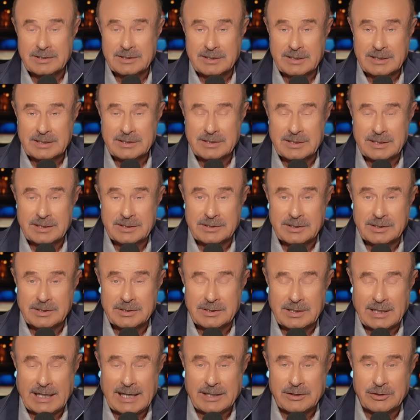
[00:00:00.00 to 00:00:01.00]
this is a
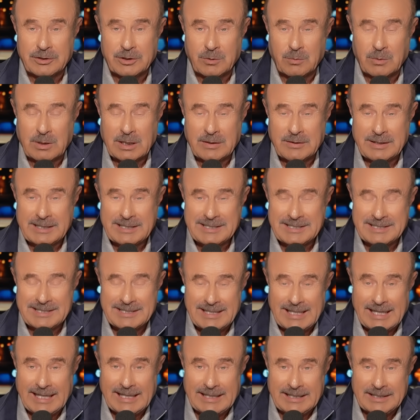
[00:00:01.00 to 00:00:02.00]
sanctuary
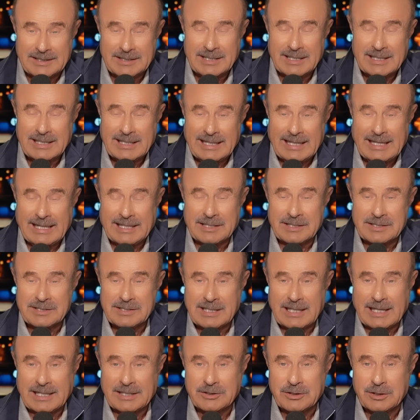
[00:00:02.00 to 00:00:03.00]
state and a
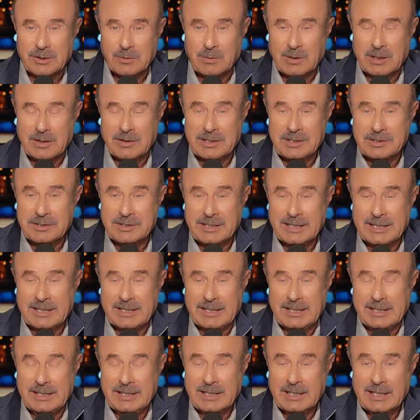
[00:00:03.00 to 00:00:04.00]
sanctuary
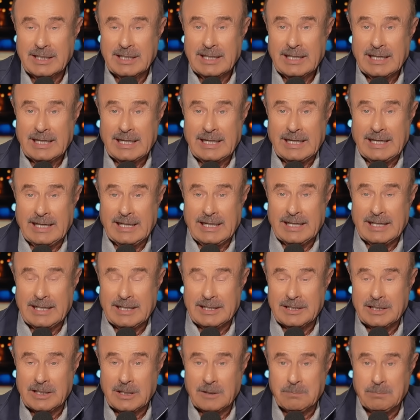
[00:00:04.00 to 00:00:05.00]
city,
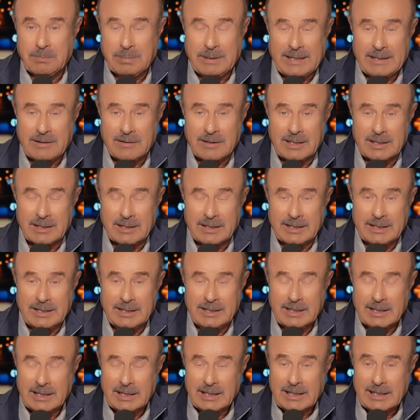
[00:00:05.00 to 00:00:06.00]
and
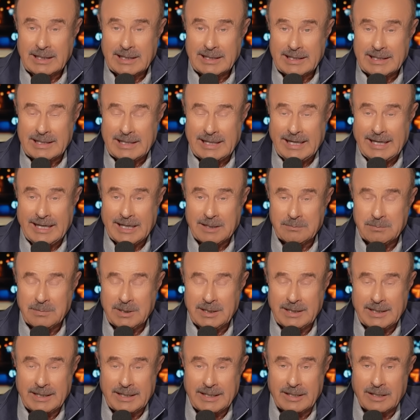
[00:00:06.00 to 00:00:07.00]
apparently can't
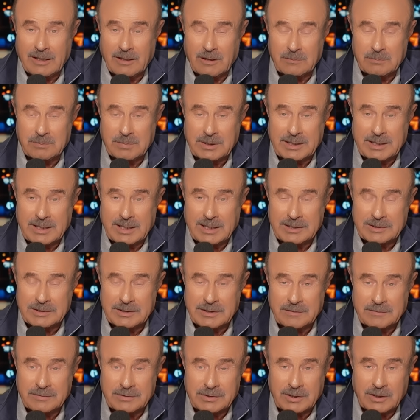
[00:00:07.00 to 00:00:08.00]
be held because
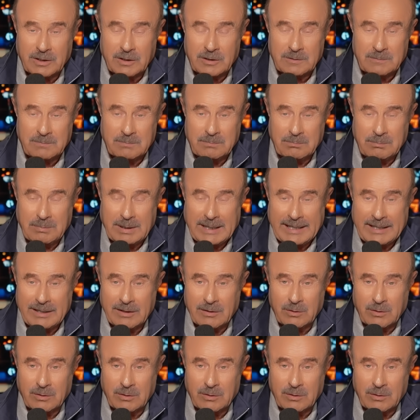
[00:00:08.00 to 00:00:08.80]
of certain bail